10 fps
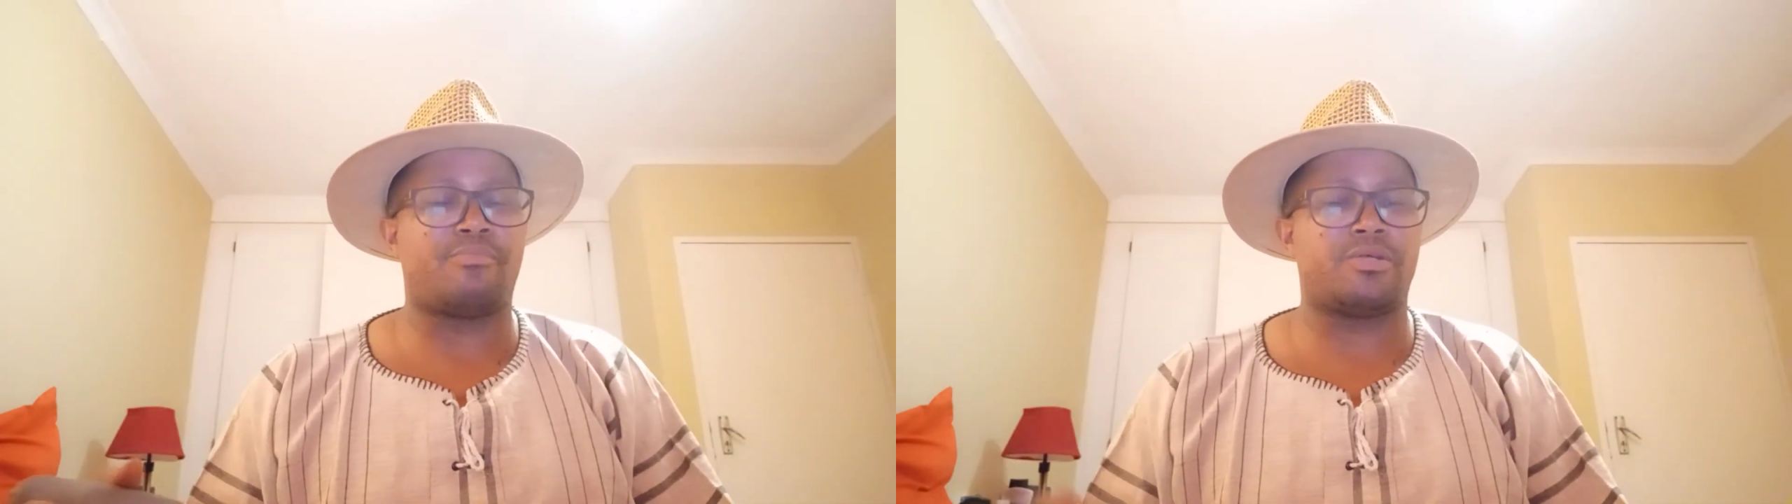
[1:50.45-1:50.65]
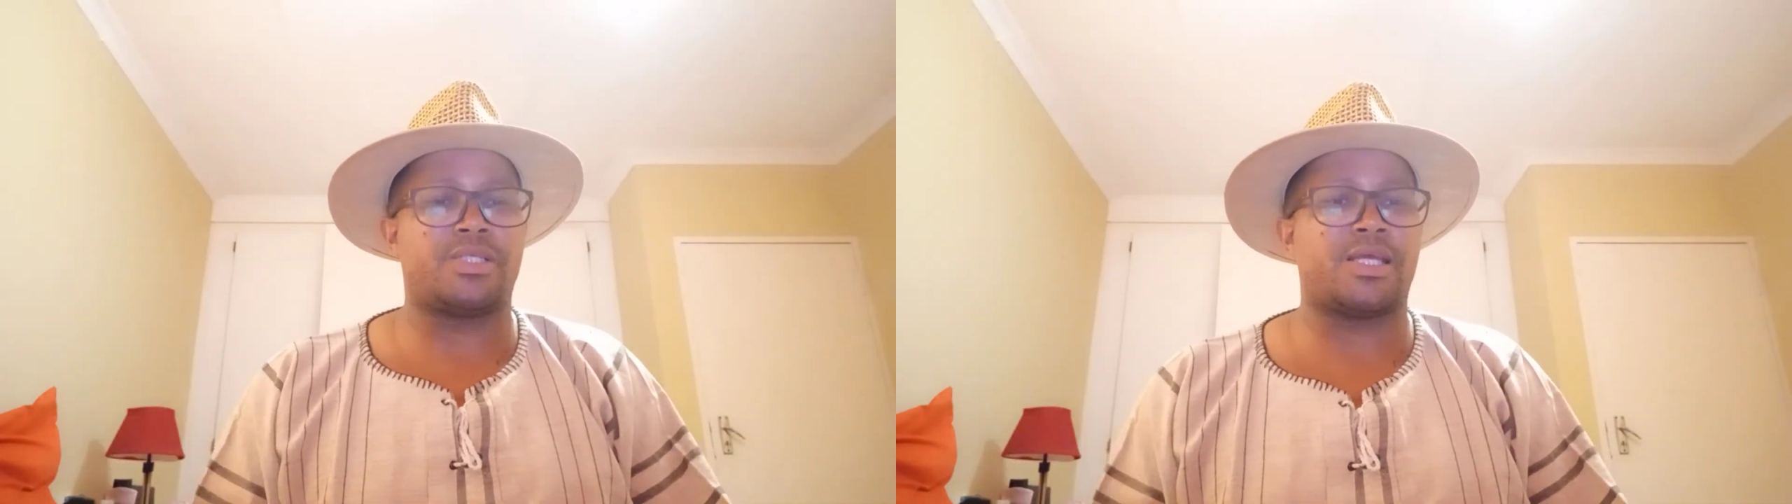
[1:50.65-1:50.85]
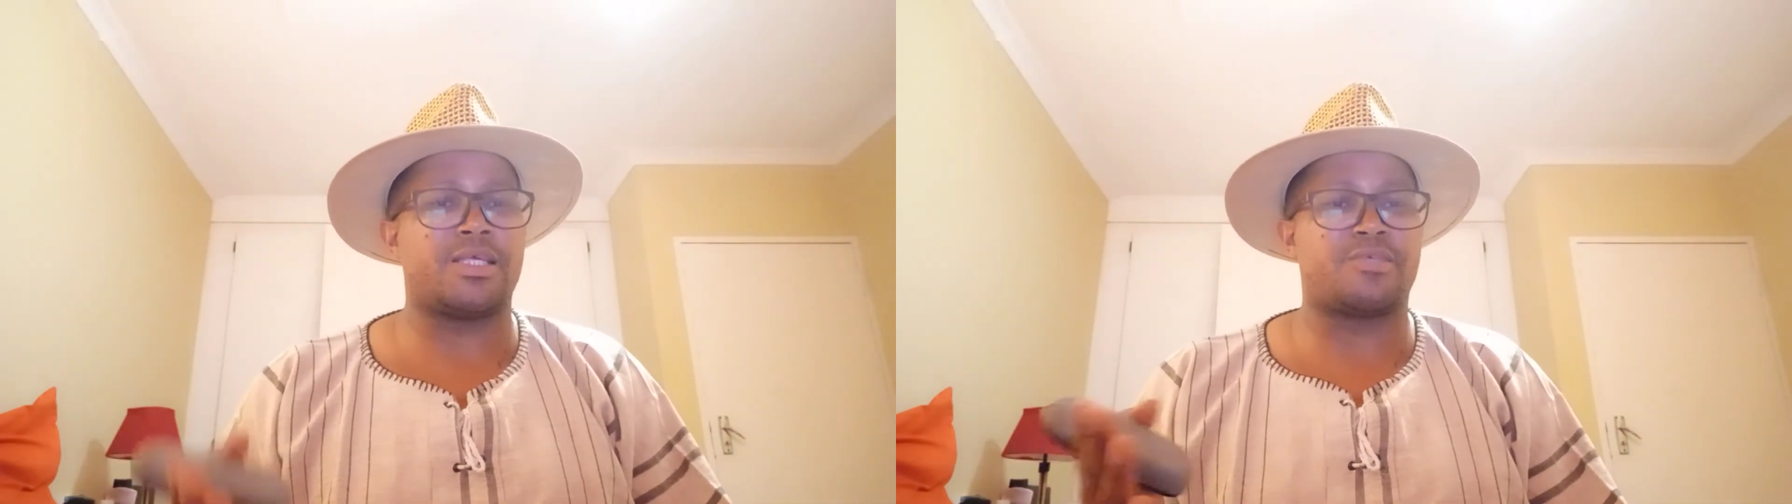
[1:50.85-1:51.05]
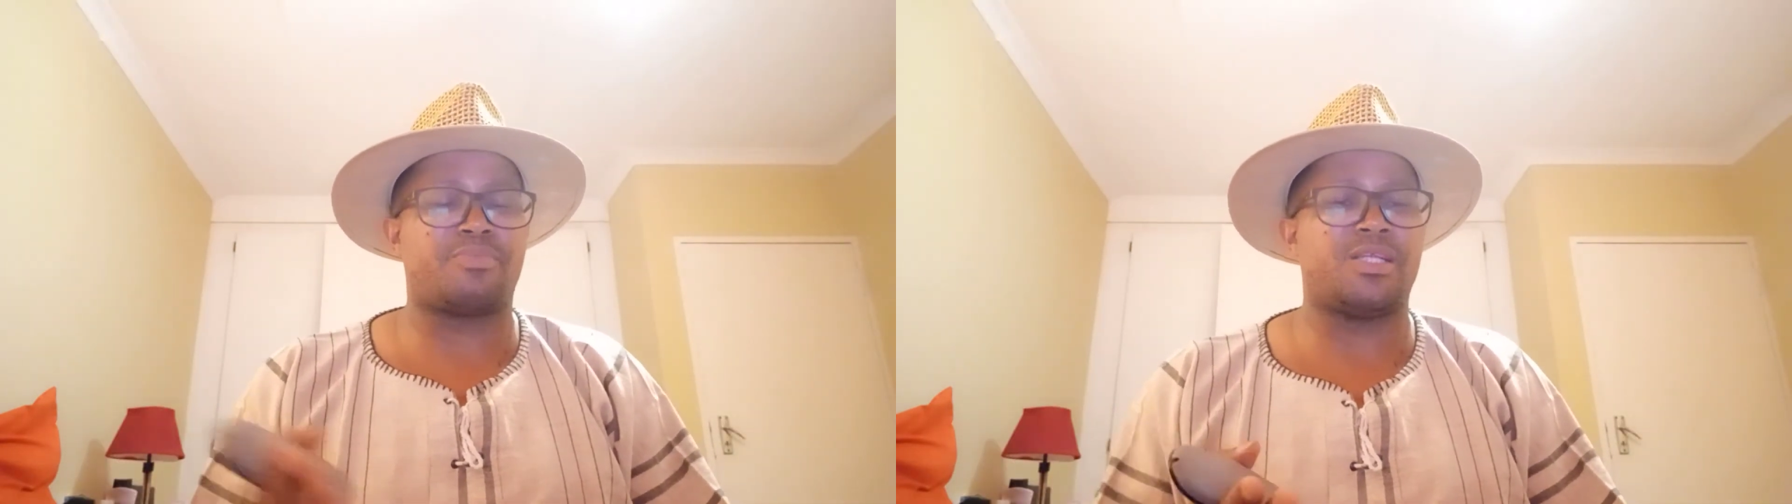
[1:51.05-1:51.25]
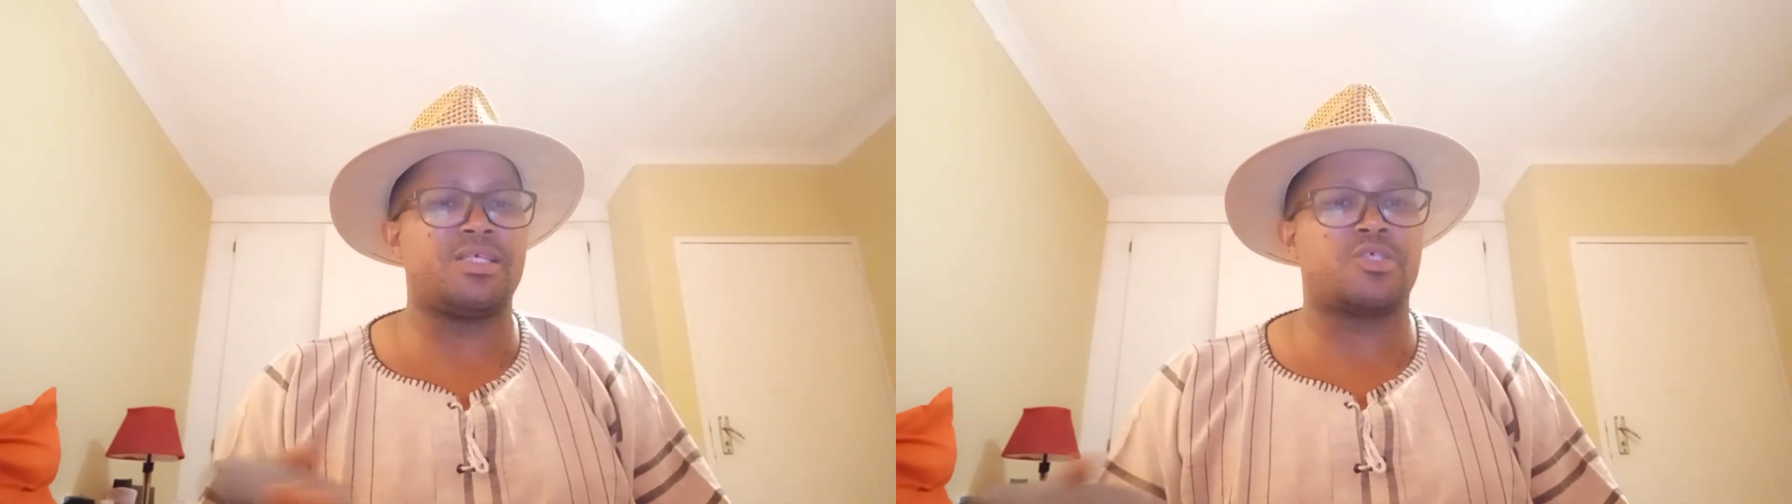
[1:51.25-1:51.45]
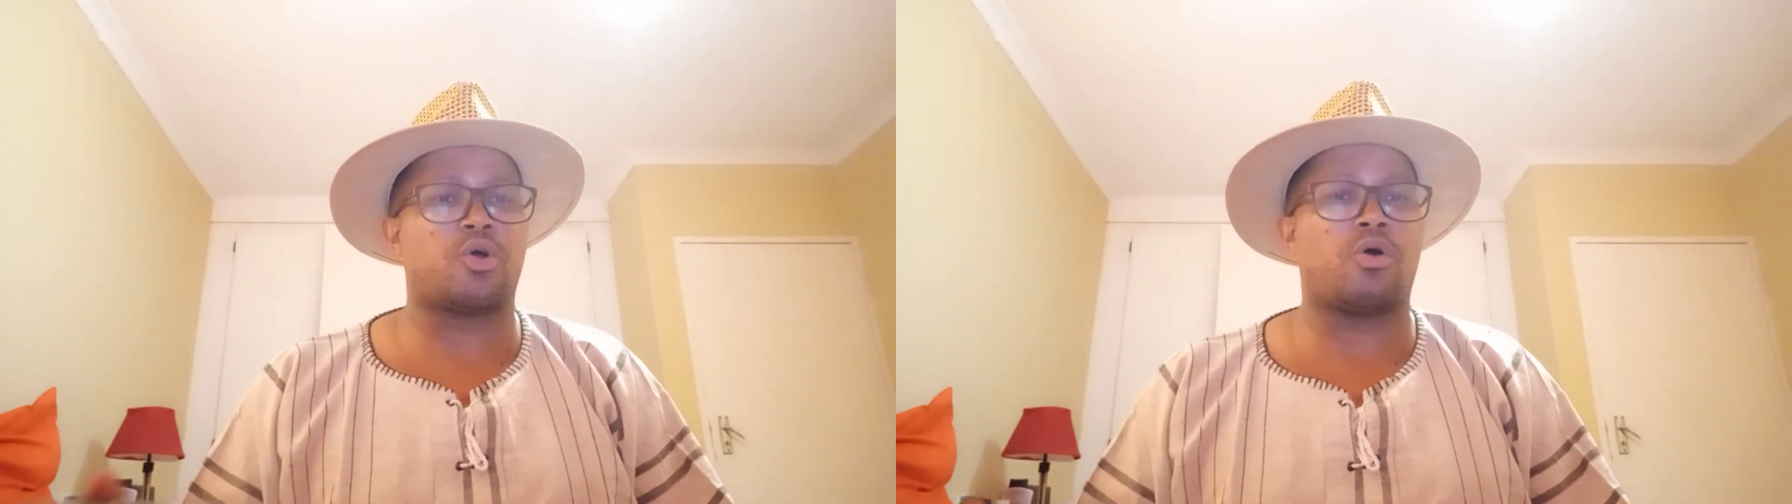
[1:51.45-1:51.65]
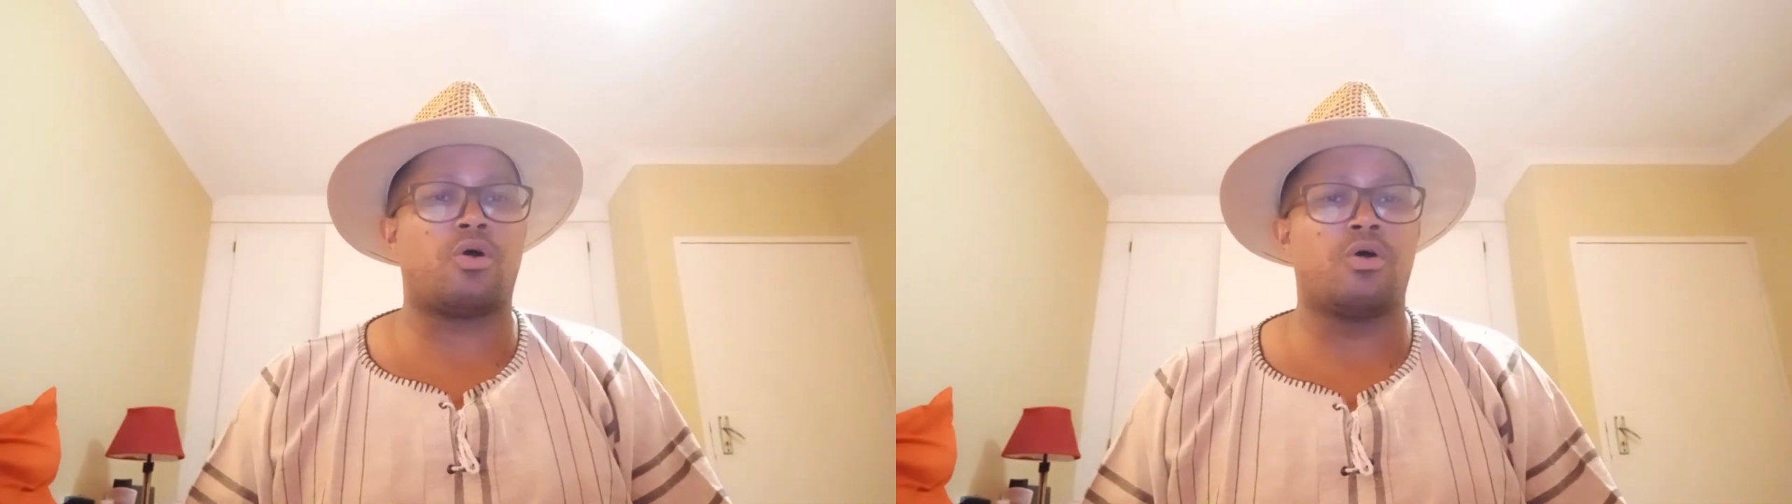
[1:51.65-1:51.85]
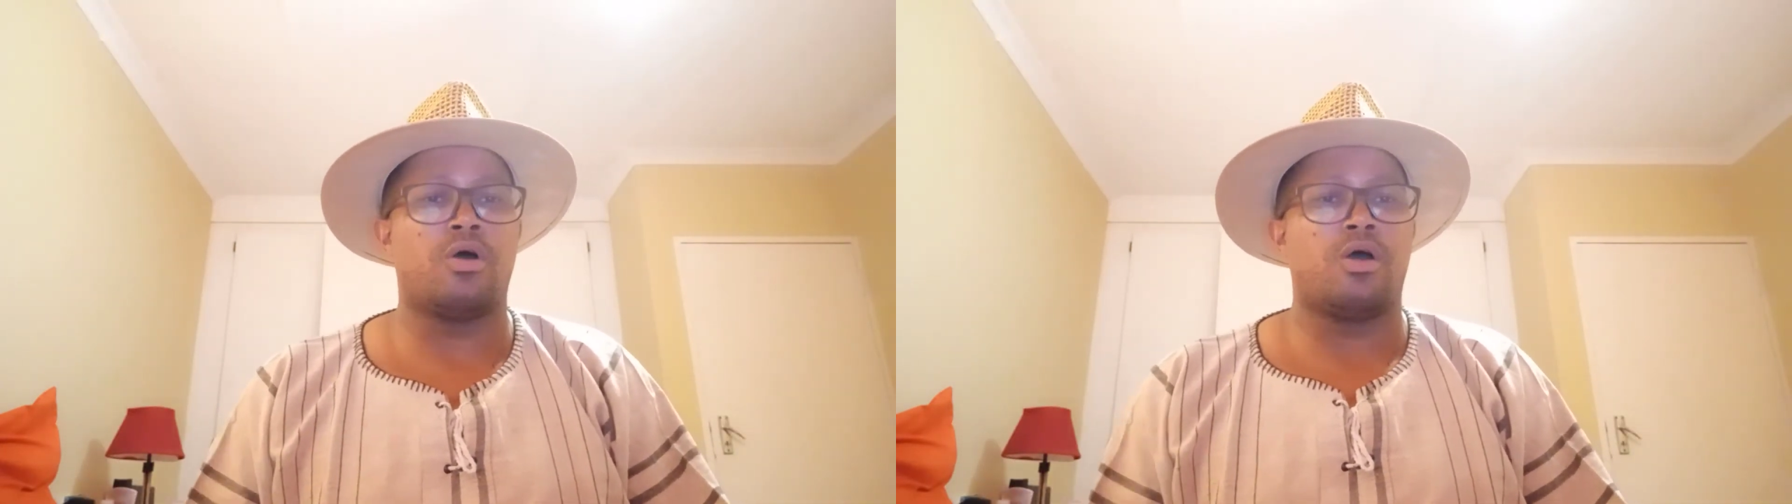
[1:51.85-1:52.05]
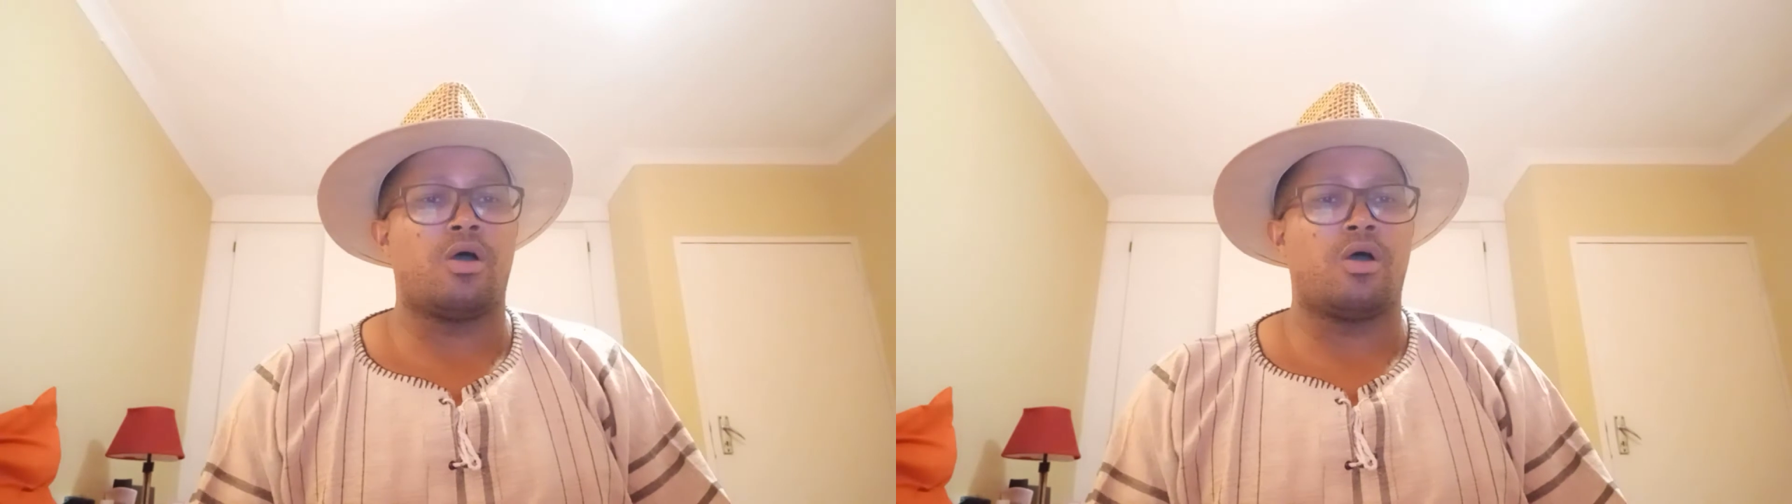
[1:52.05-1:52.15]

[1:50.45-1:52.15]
putting his penis or